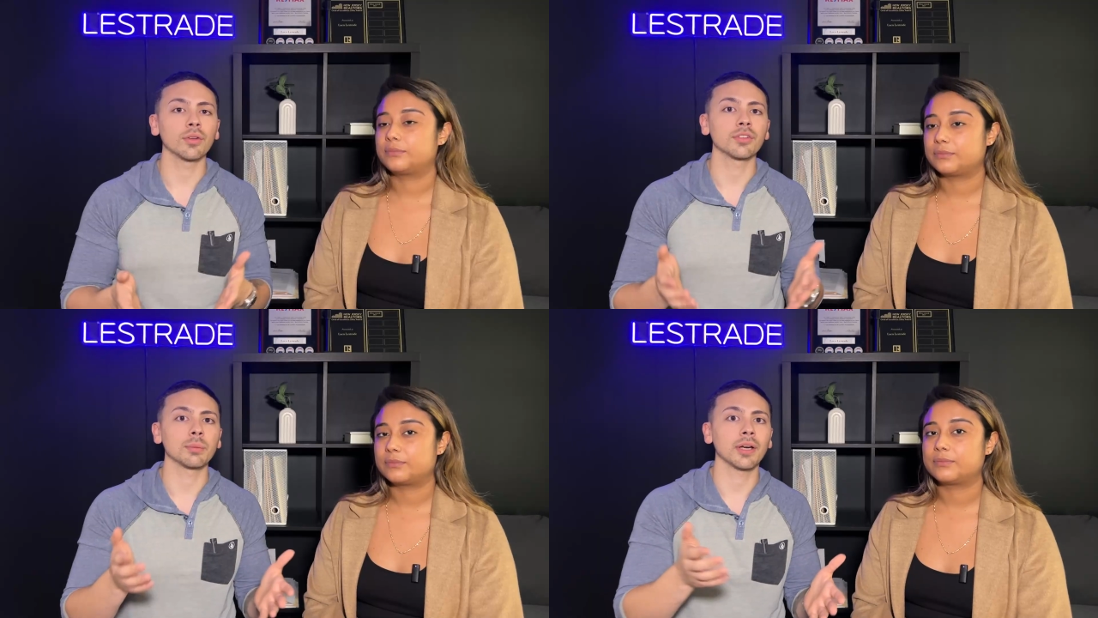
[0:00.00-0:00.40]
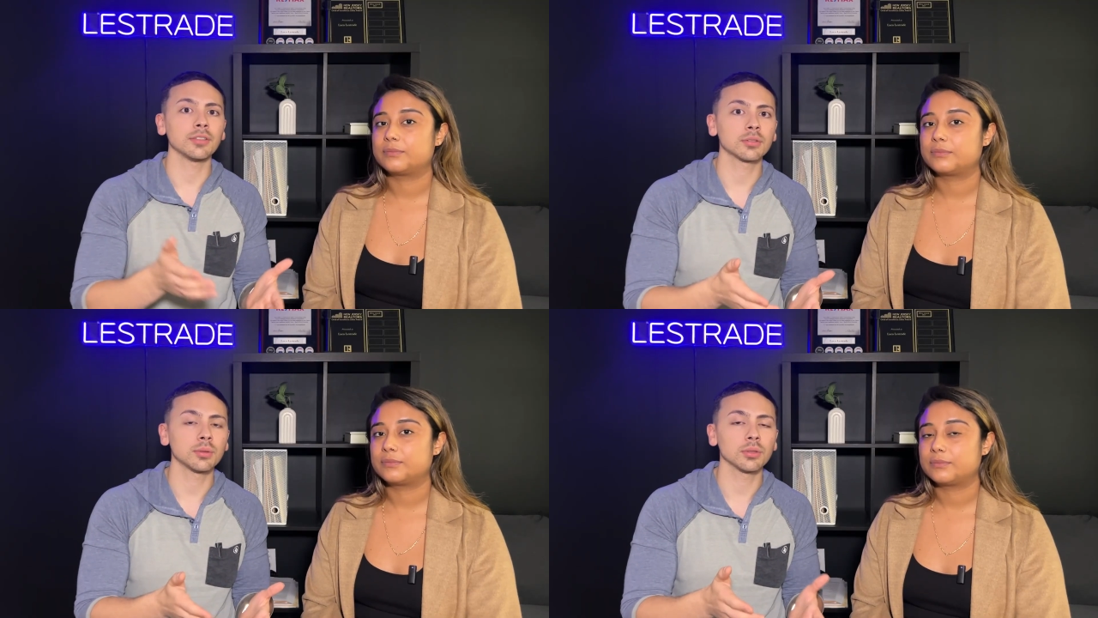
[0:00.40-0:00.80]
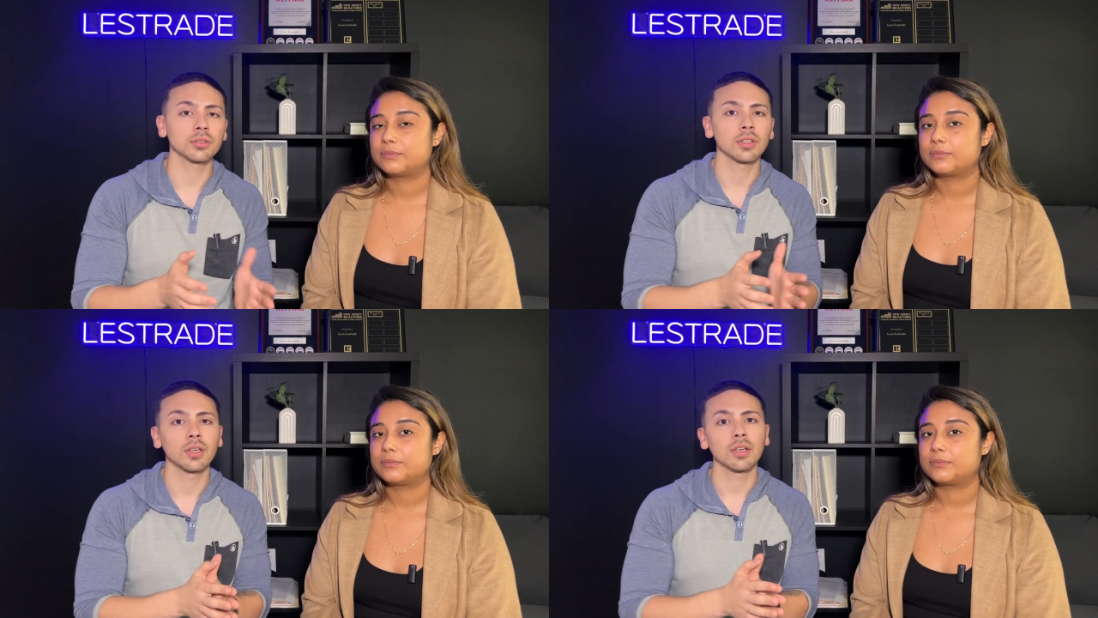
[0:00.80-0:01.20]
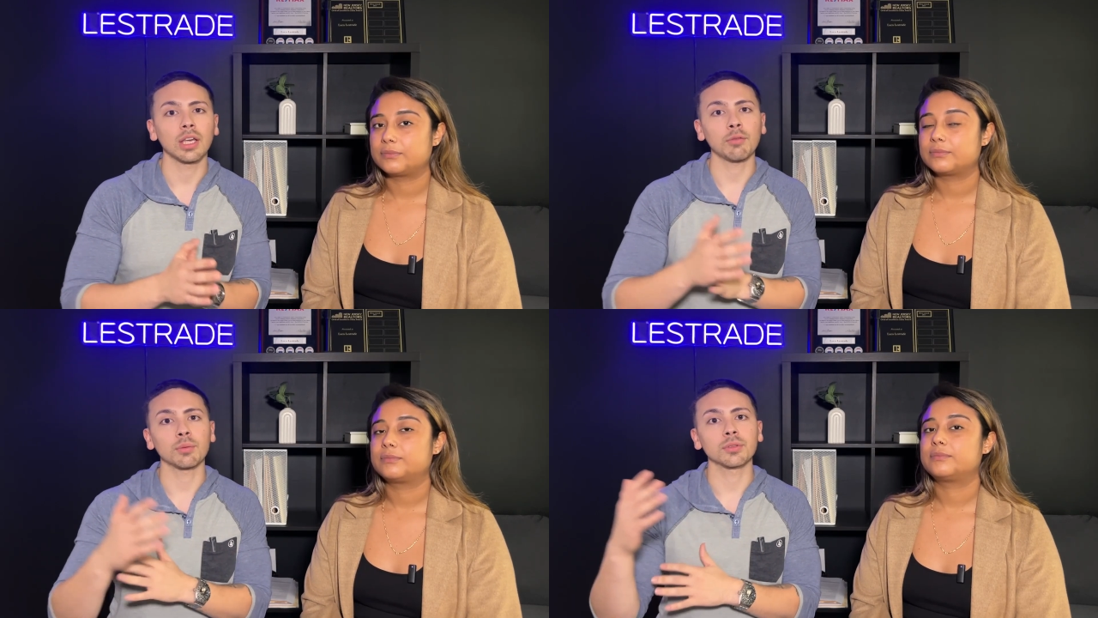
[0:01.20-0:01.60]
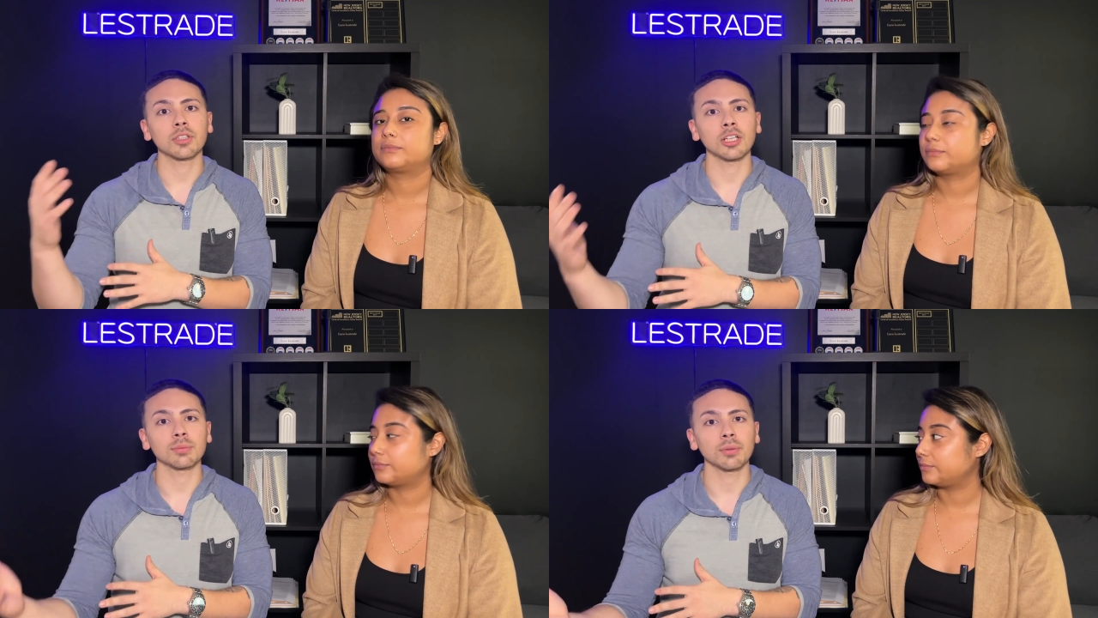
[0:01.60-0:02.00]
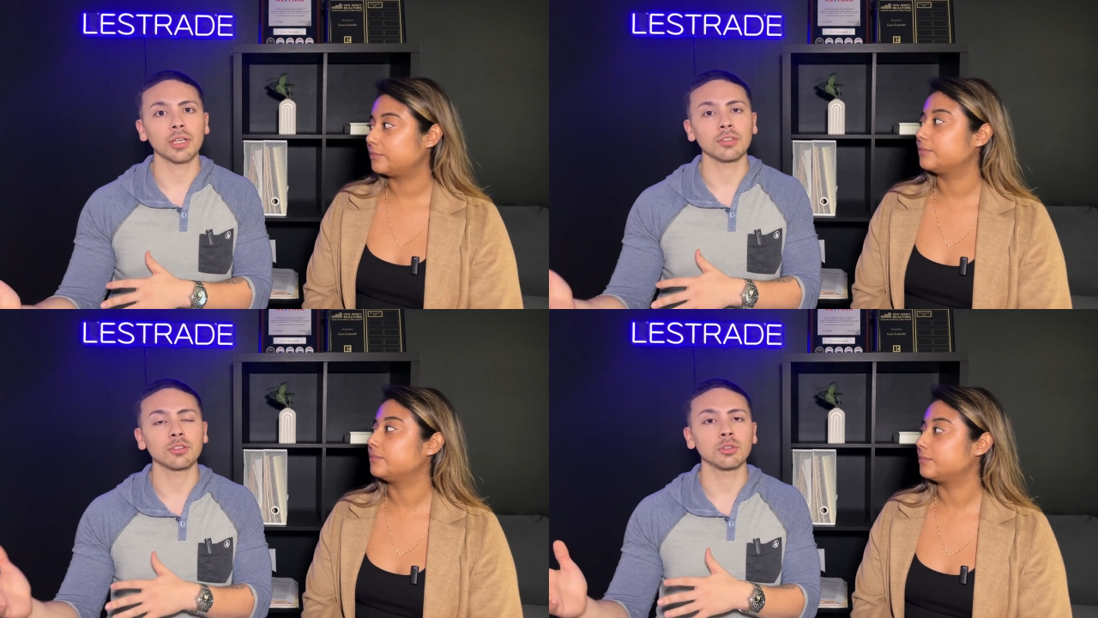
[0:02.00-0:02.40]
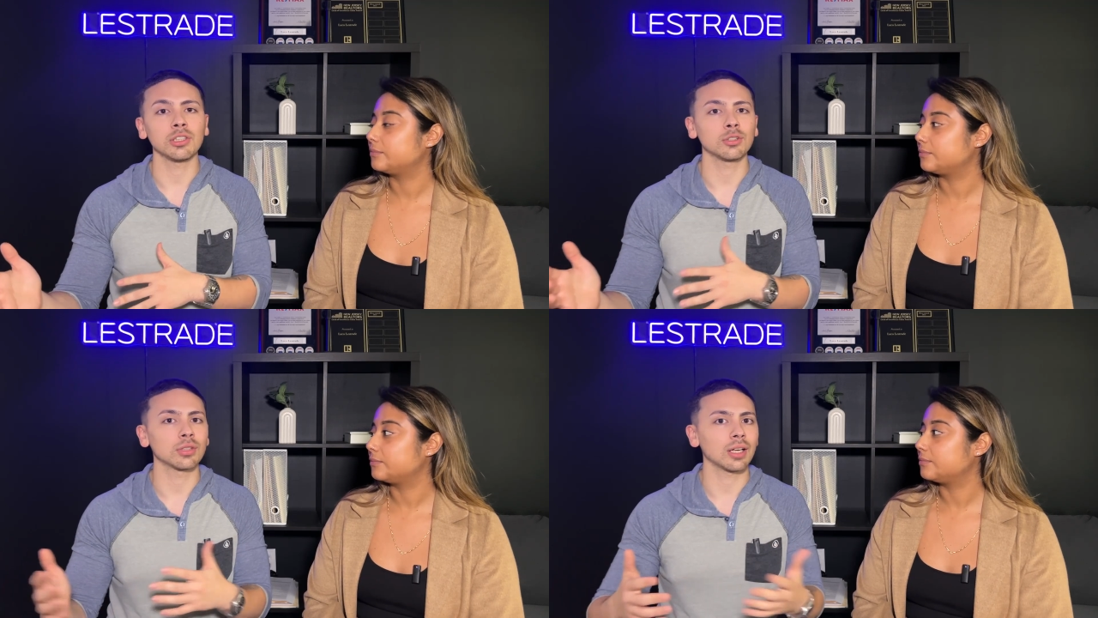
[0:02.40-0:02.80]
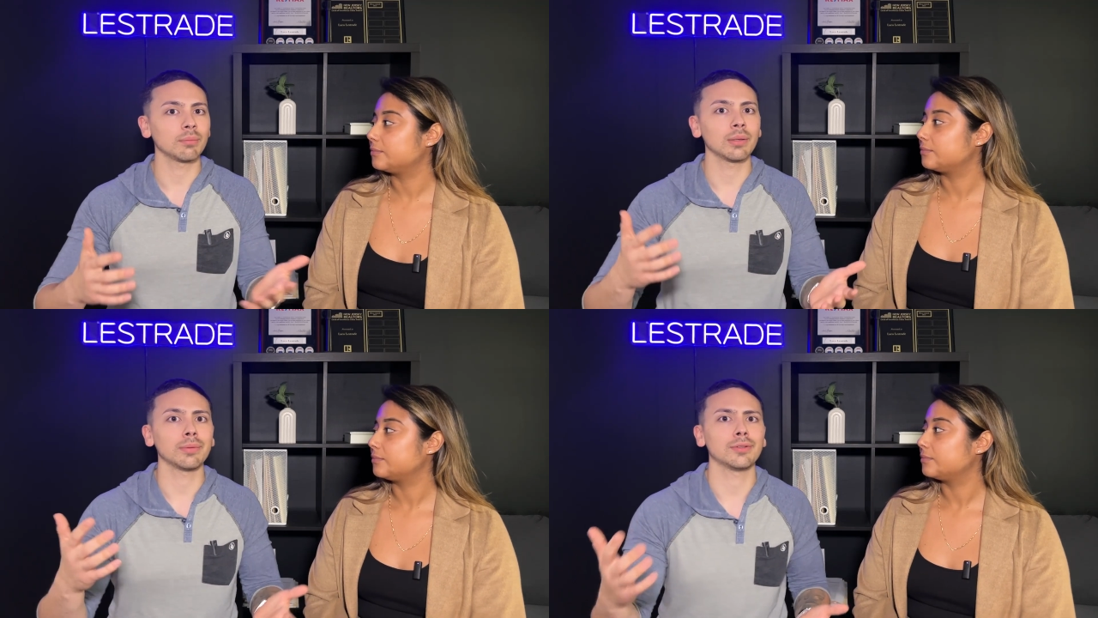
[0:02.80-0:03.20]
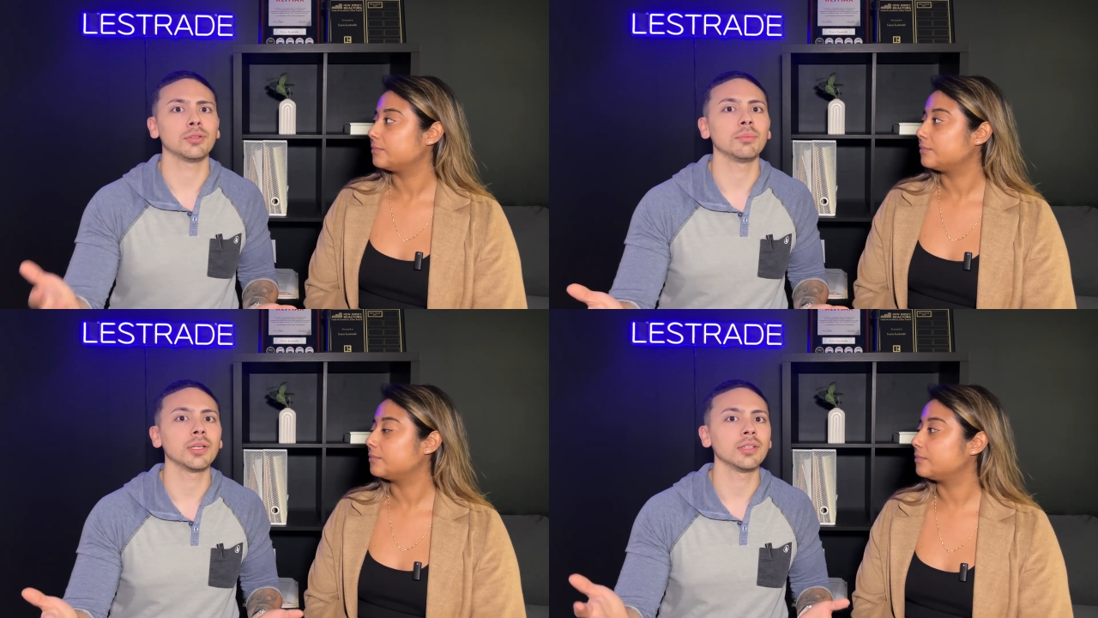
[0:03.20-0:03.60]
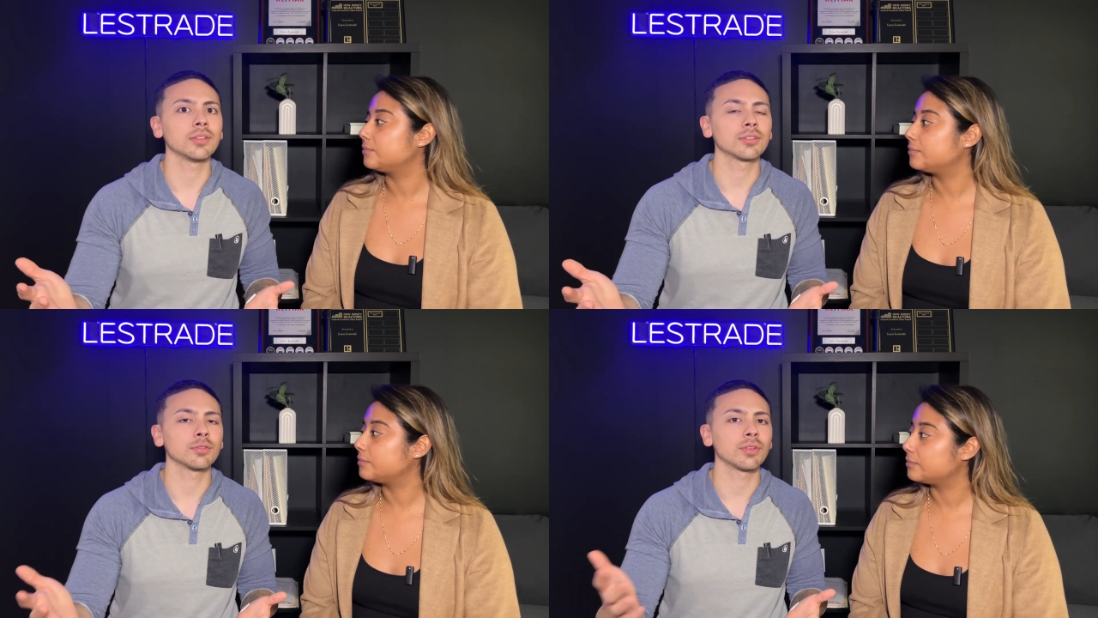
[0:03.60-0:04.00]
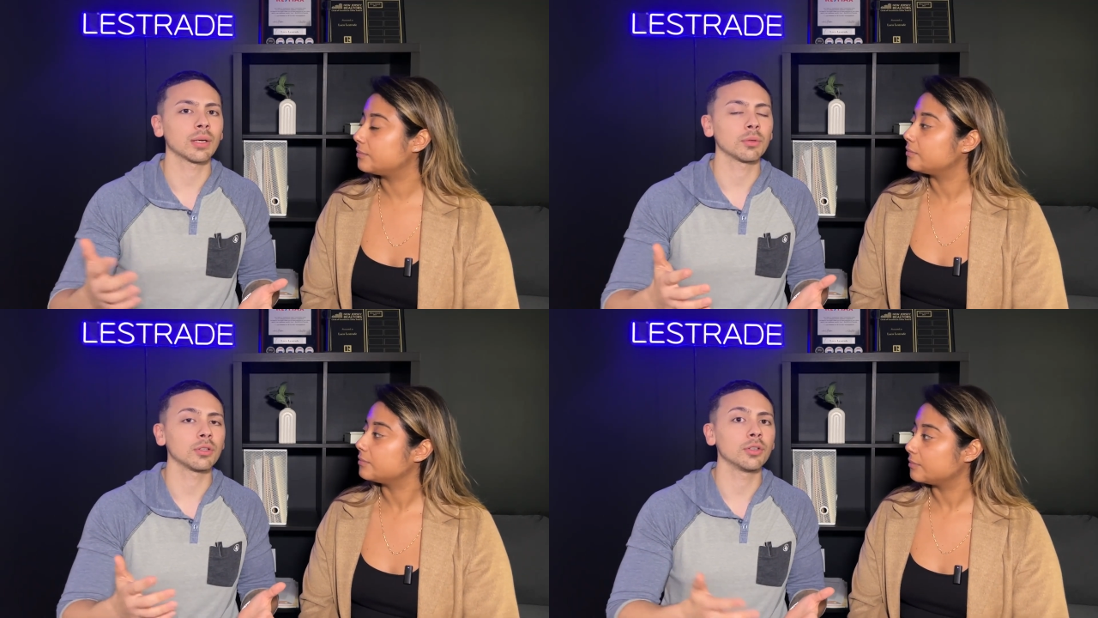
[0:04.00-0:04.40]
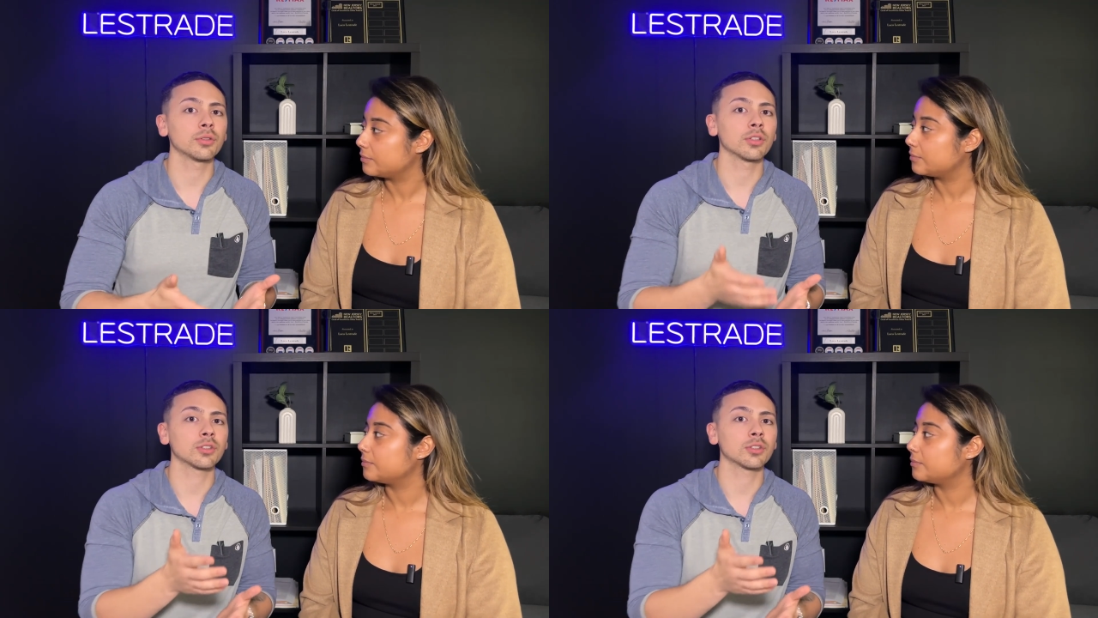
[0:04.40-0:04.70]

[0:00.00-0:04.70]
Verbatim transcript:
Speaker 1: go to the same high schools. And from Scotch Plains, you need to drive maybe two minutes to Fanwood to go to